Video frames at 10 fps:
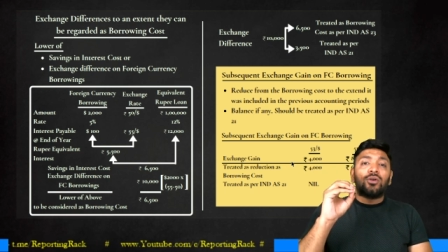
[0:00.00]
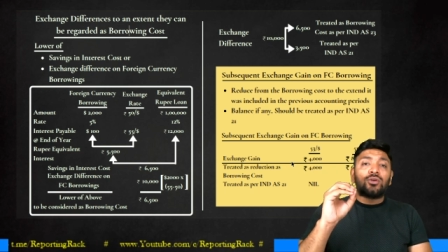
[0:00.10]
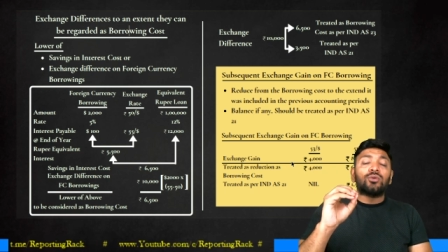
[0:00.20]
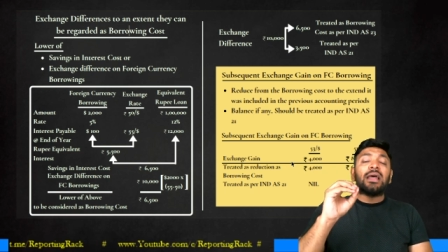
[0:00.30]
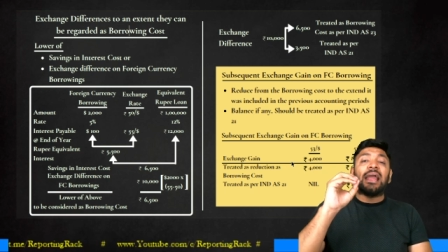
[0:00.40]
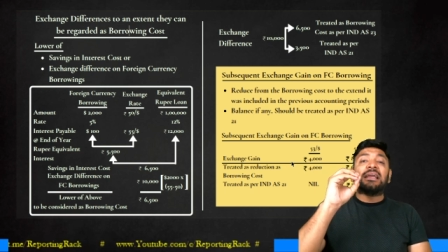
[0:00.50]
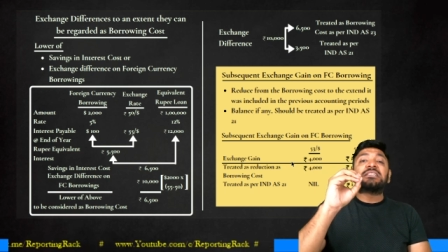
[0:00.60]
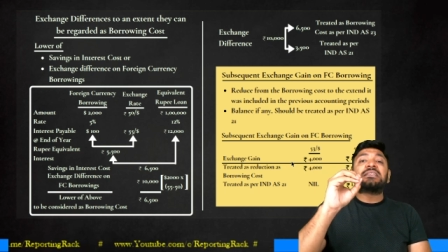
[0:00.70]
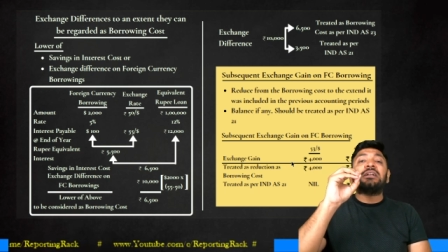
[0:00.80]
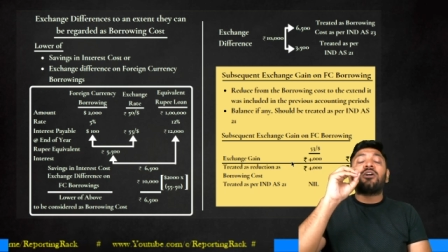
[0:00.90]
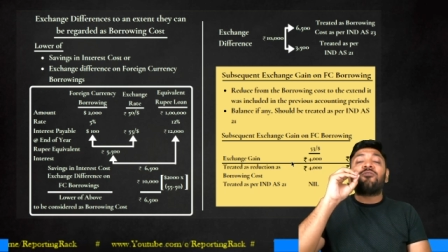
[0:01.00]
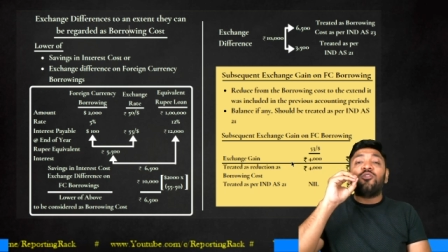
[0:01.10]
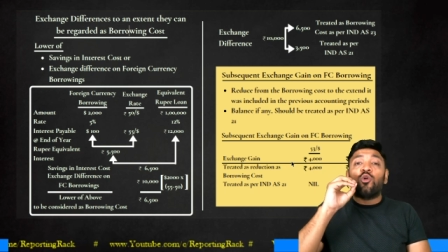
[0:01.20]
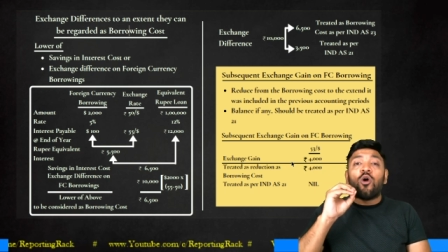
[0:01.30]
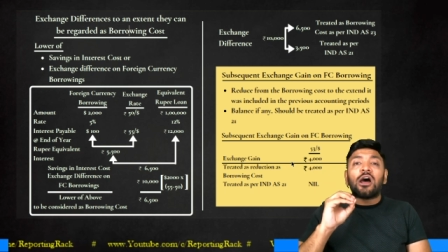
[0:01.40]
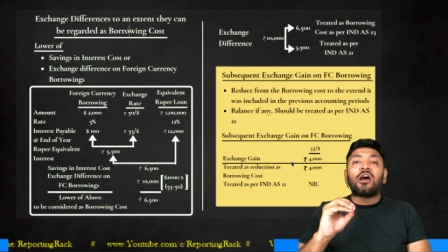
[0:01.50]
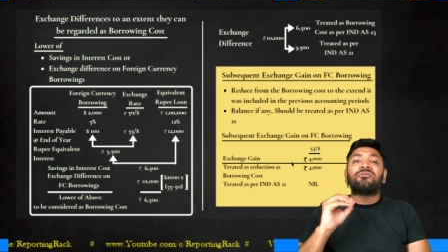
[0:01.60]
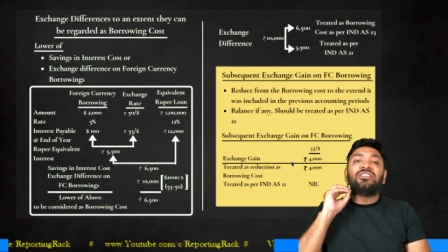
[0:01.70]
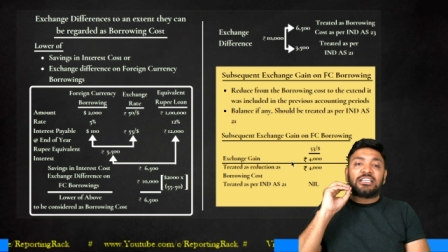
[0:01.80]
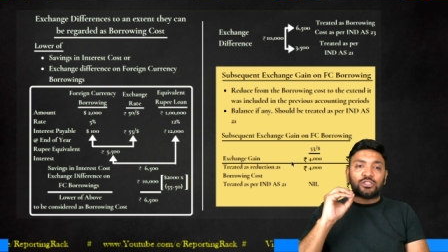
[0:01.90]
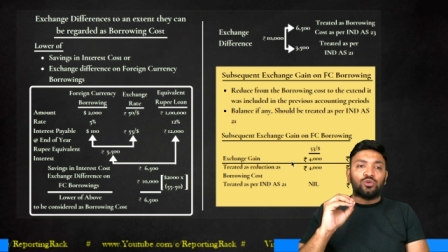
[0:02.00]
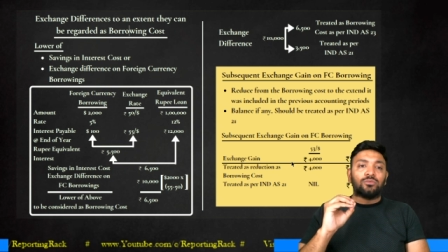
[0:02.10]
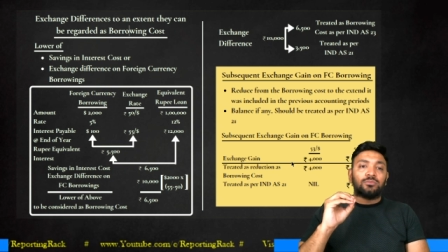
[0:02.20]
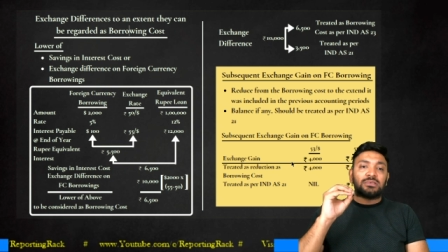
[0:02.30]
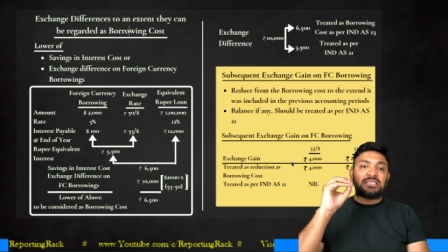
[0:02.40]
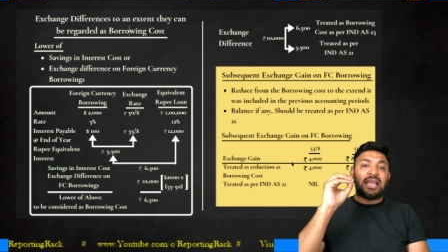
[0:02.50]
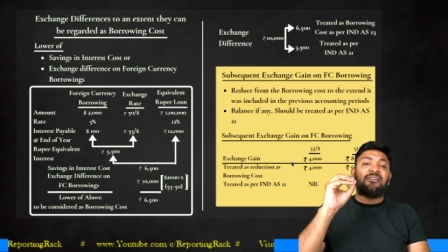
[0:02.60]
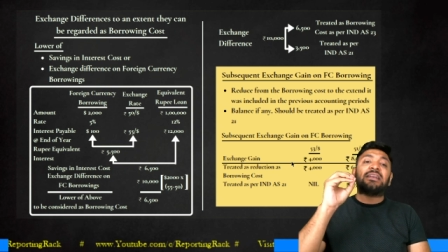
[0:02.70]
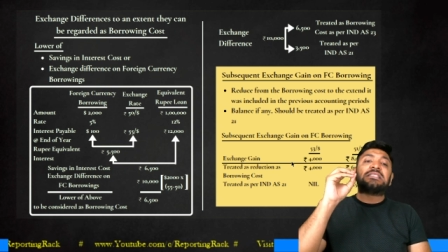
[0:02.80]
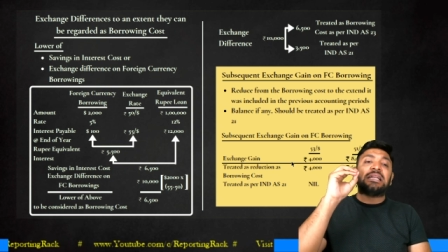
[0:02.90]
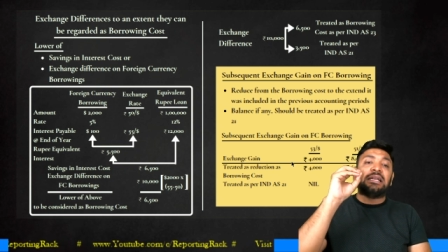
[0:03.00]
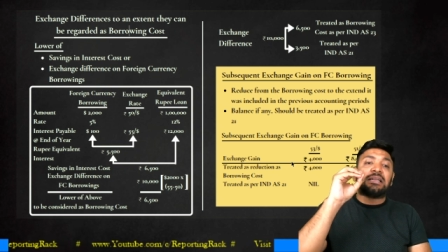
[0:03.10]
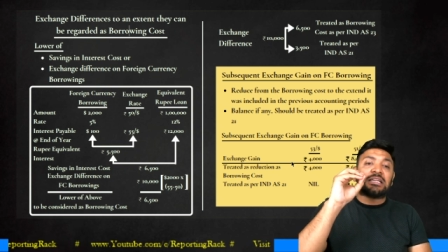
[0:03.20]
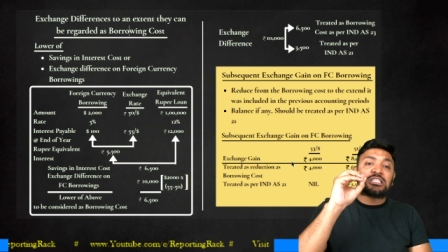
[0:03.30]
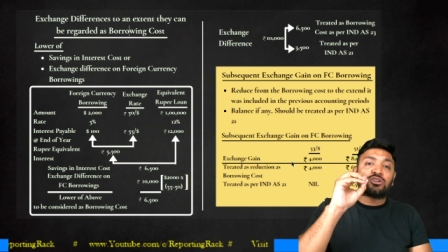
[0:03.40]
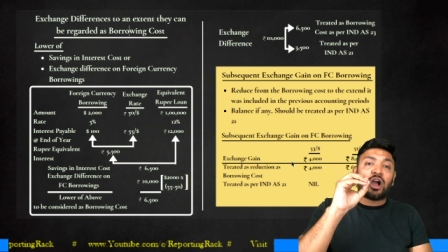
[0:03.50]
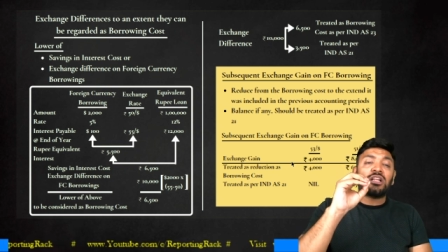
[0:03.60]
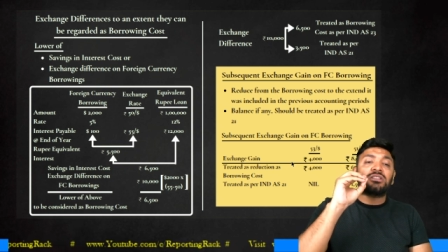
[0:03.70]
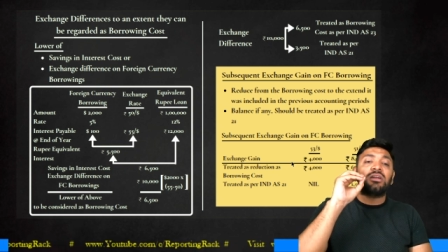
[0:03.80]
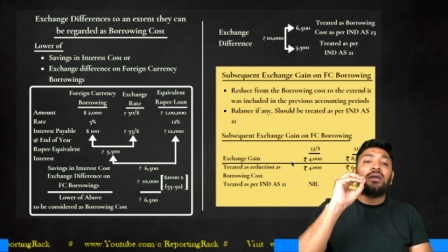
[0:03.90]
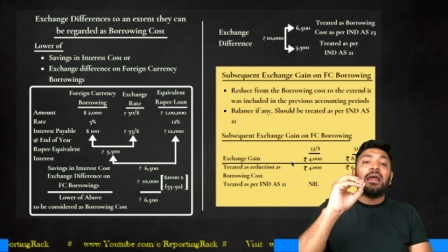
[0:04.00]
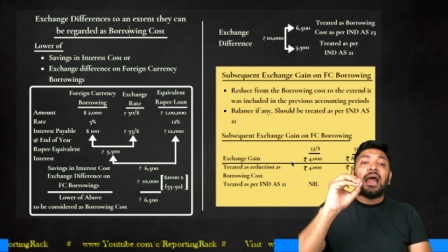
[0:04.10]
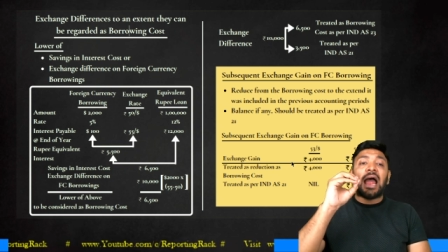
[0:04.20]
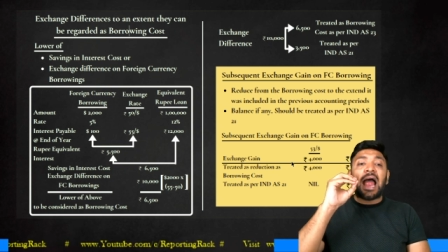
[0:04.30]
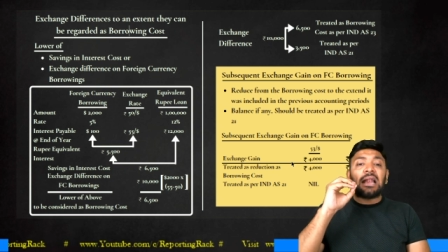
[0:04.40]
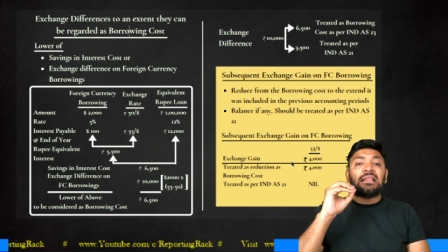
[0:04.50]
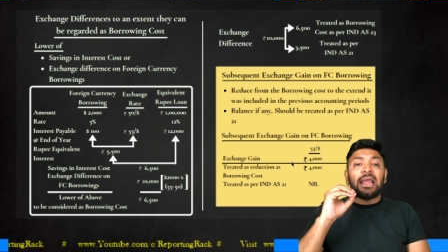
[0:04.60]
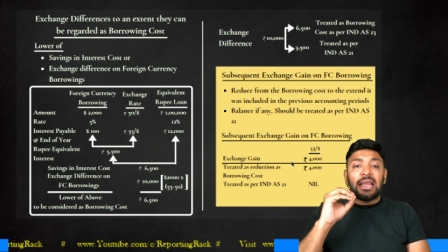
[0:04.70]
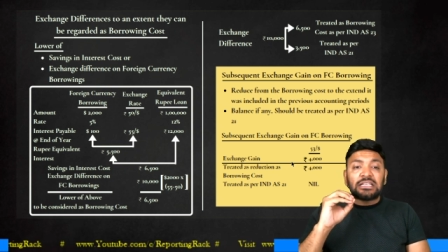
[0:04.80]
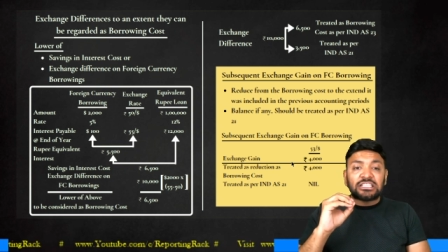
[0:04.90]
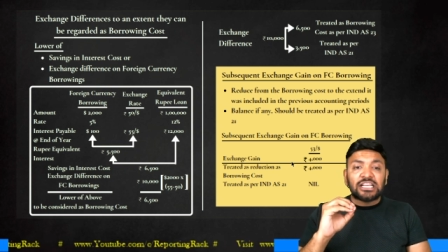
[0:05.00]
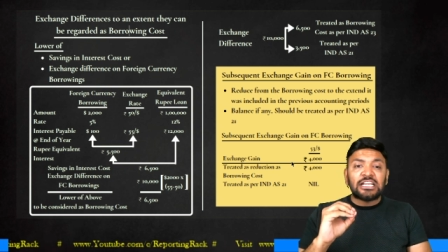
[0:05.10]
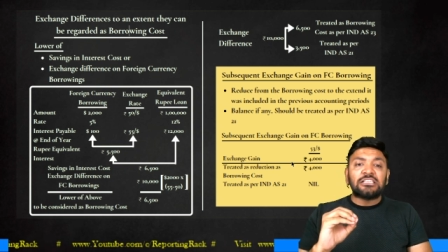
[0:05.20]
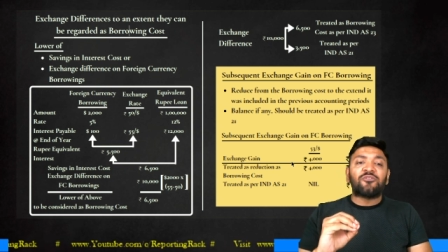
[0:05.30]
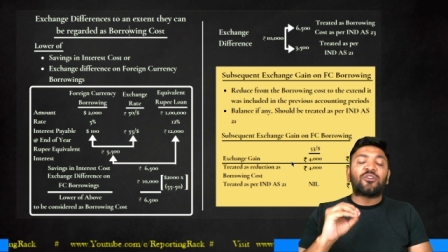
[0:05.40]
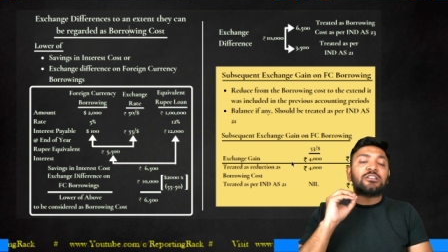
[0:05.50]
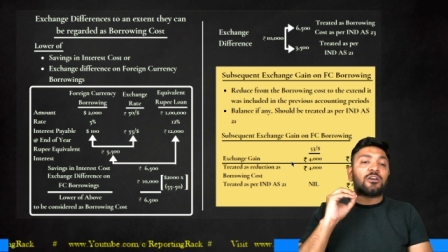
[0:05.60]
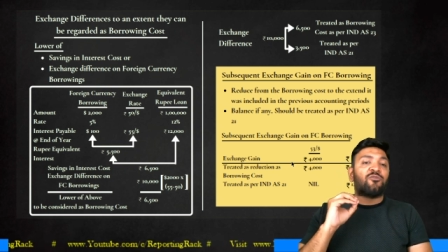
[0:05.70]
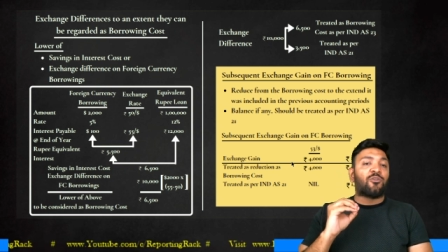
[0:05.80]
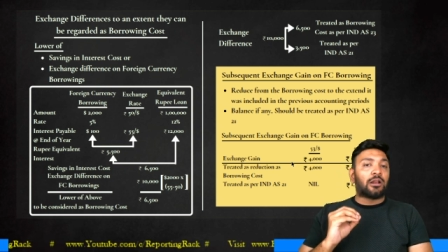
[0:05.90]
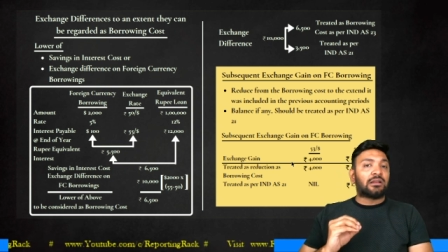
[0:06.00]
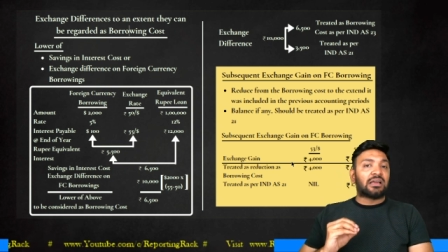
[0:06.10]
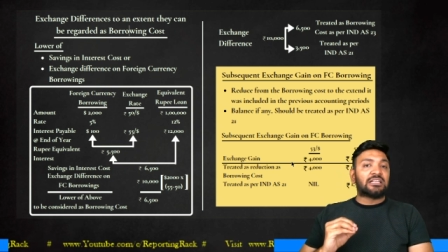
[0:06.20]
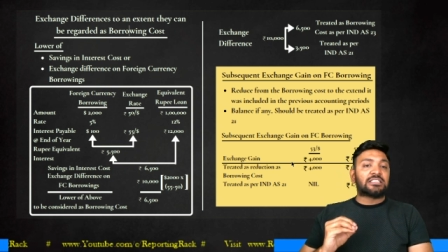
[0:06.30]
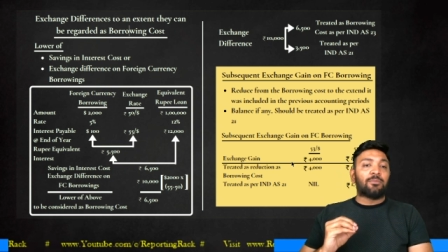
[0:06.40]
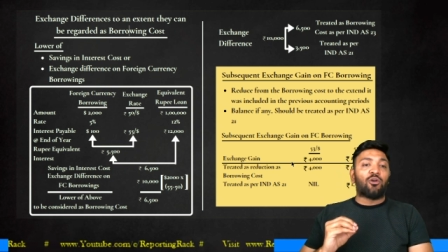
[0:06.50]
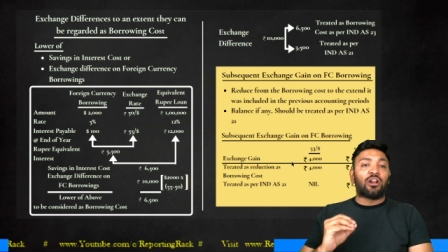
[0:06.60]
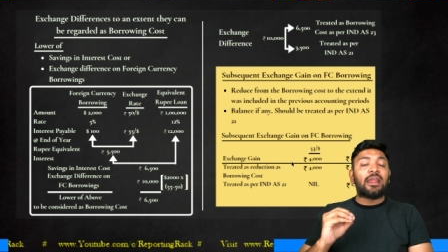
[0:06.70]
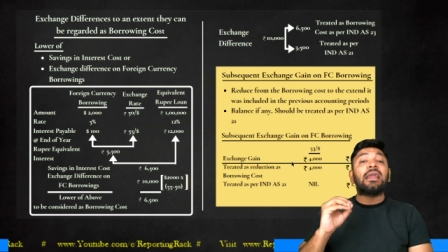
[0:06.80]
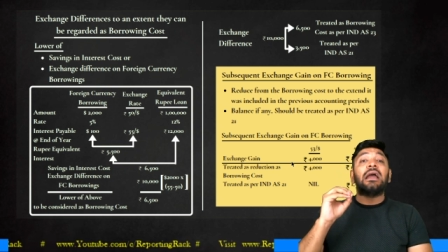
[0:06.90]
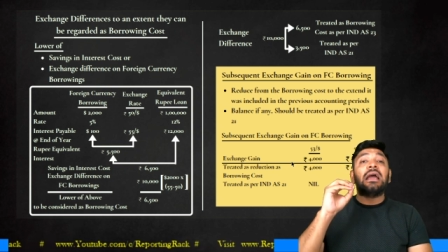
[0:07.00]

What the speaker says: to the extent of lower of these two, savings in interest cost and the exchange difference on foreign currency borrowing,